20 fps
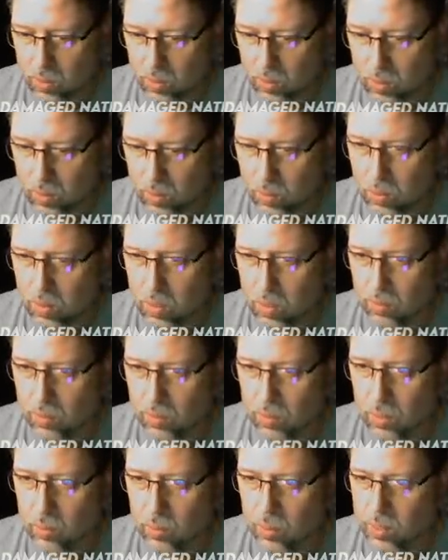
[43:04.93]
What level did we
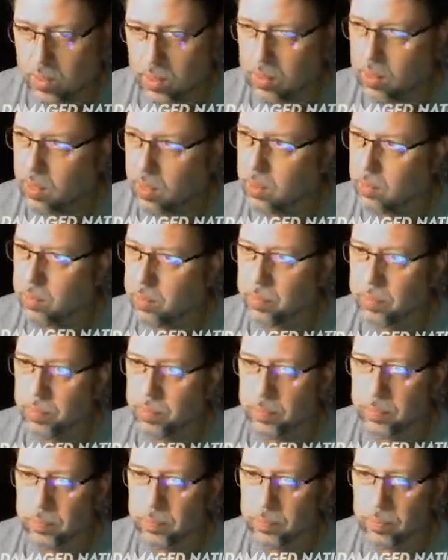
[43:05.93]
just hit?
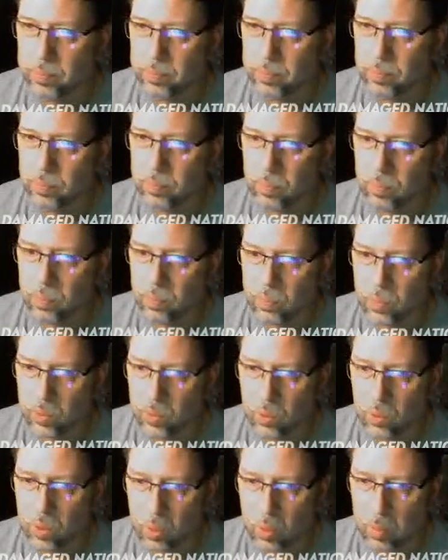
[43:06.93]
We're
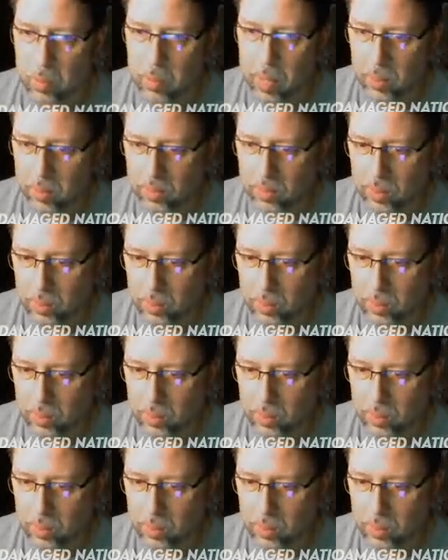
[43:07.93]
about to.